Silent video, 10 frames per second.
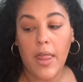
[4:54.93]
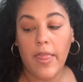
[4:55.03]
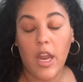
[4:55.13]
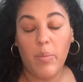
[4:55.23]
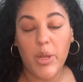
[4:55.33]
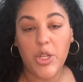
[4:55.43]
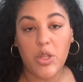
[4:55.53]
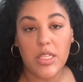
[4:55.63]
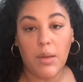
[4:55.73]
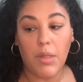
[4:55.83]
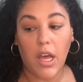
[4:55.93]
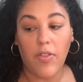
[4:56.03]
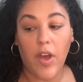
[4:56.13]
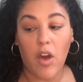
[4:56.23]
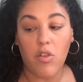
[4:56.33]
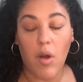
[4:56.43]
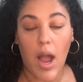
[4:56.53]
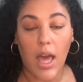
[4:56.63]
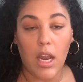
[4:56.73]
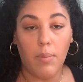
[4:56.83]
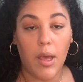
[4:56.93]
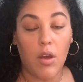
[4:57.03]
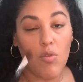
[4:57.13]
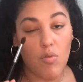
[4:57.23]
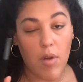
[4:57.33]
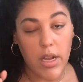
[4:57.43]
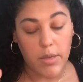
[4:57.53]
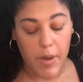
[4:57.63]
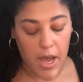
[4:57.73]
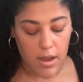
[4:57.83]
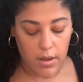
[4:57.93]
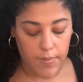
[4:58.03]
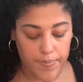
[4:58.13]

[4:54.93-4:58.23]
and then I'm gonna do the same thing on the other eye, and I'll be right back.